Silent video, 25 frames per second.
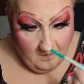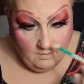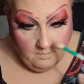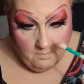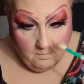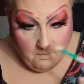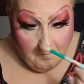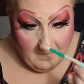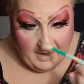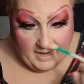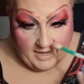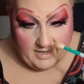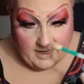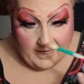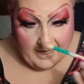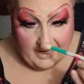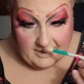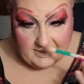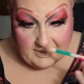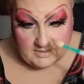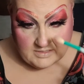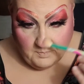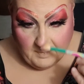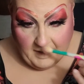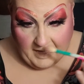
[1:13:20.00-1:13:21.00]
Minot.
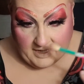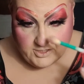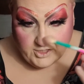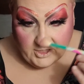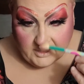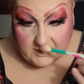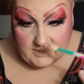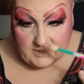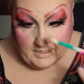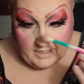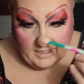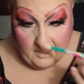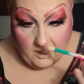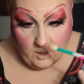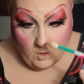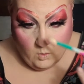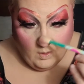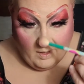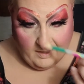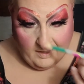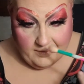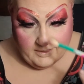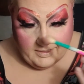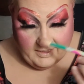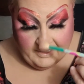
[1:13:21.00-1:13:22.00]
It's Magic City
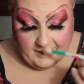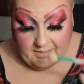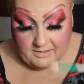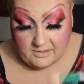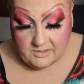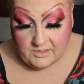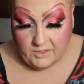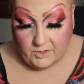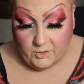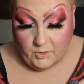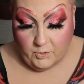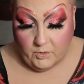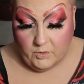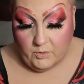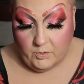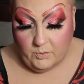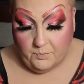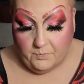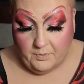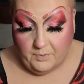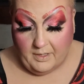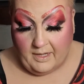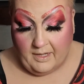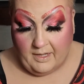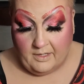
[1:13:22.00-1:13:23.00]
Equality is the group,
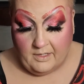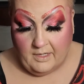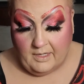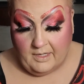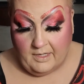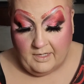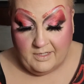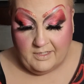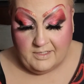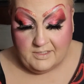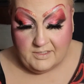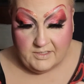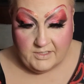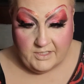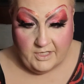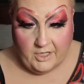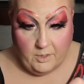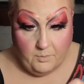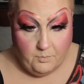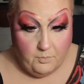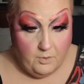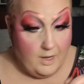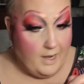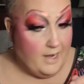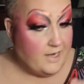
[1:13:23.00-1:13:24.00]
and it is their
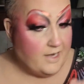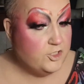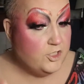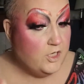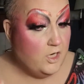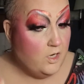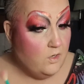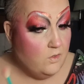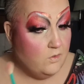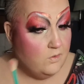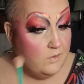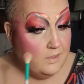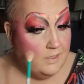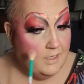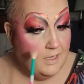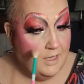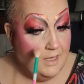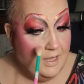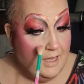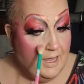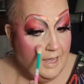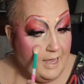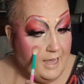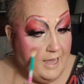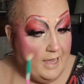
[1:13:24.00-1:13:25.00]
Pride show.
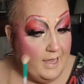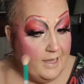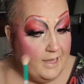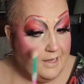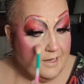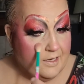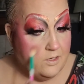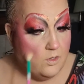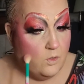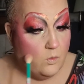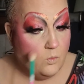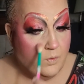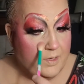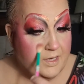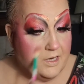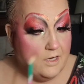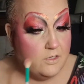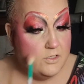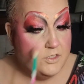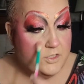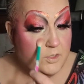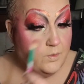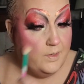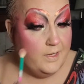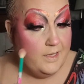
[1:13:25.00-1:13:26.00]
And we are
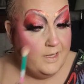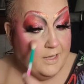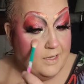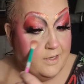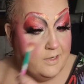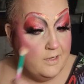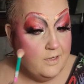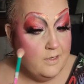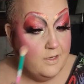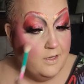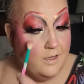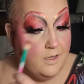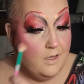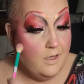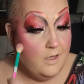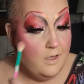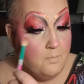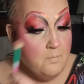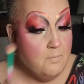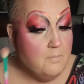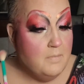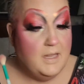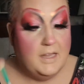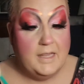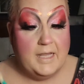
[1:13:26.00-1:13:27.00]
doing
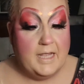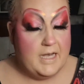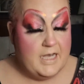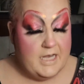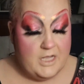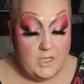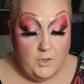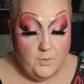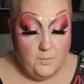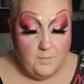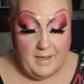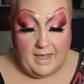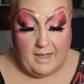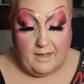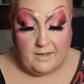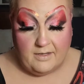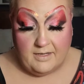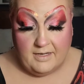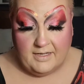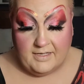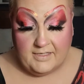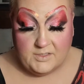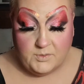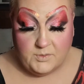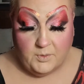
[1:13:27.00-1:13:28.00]
Millennial
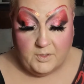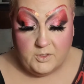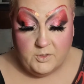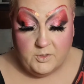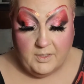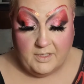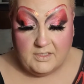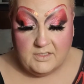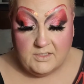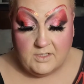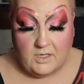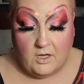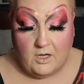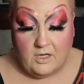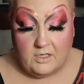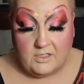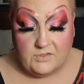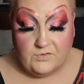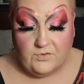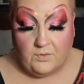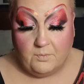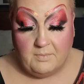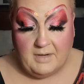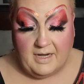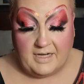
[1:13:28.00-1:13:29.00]
Madness. We're doing songs
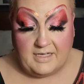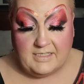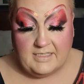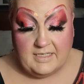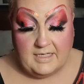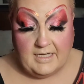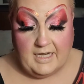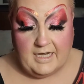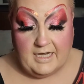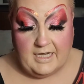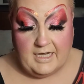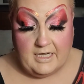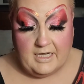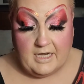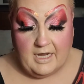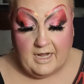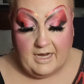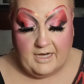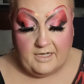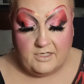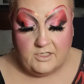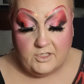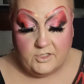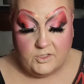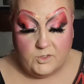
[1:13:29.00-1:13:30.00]
from
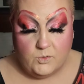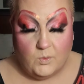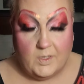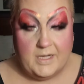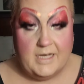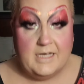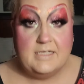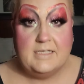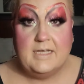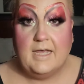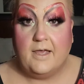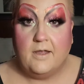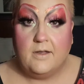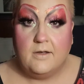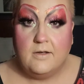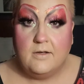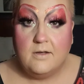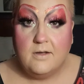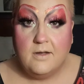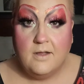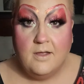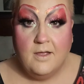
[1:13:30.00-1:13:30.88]
1989 to 2010.